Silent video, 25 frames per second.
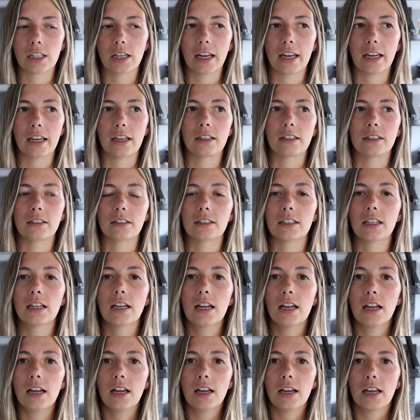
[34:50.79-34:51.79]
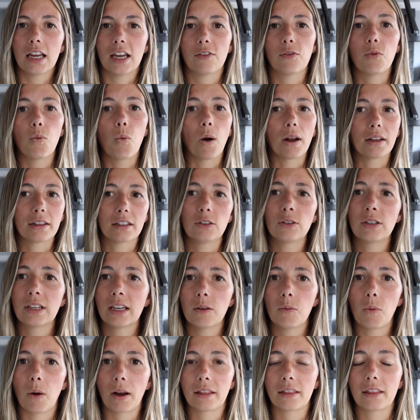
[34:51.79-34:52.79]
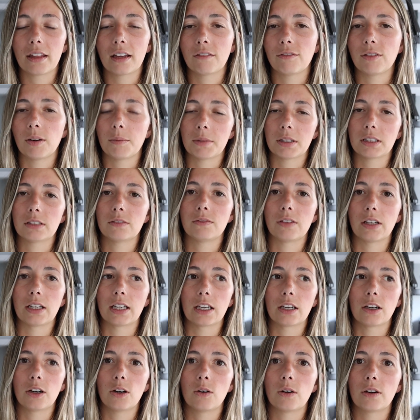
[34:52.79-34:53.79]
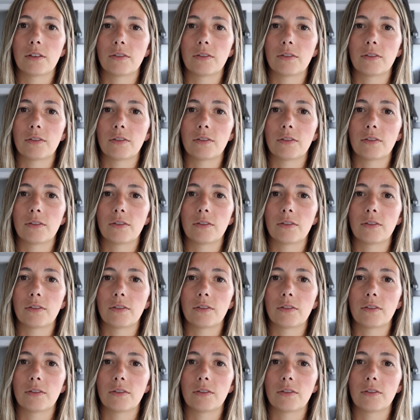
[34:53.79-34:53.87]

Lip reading: And if you can get one thing from this video,